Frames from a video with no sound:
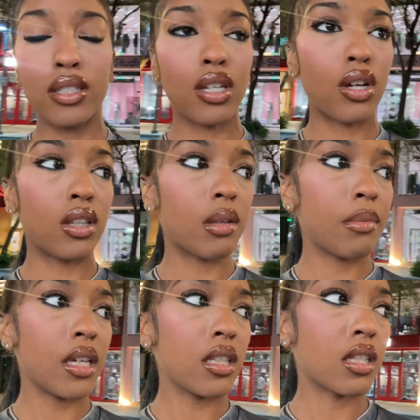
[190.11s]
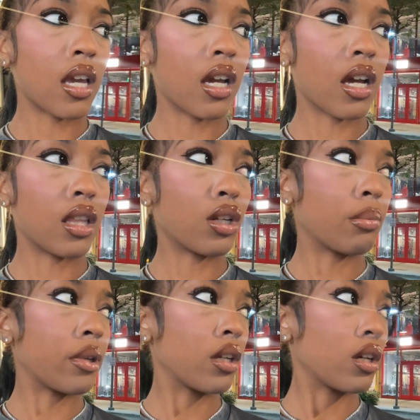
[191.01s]
so let me take a little
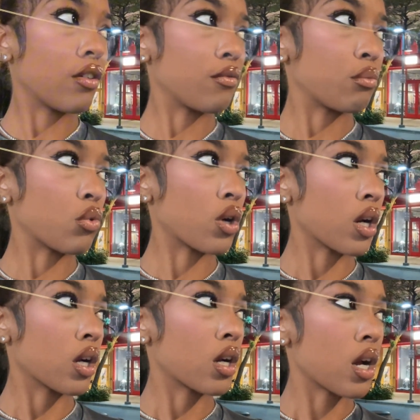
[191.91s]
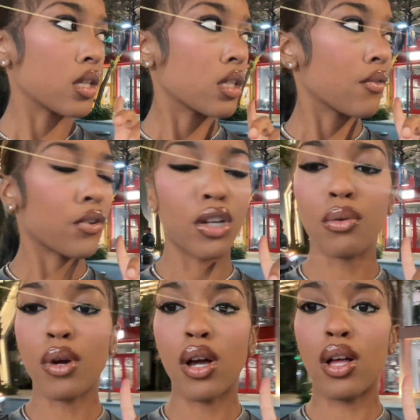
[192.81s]
bit of more content for
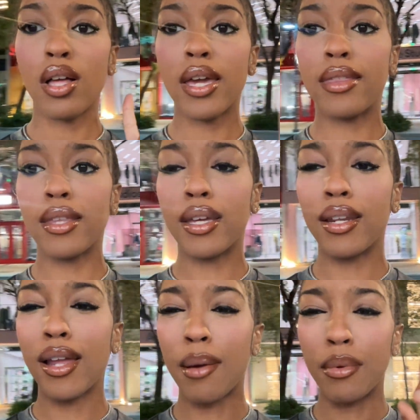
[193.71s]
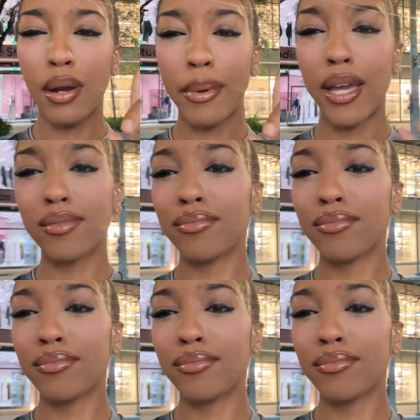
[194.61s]
you all and then I'll be right back.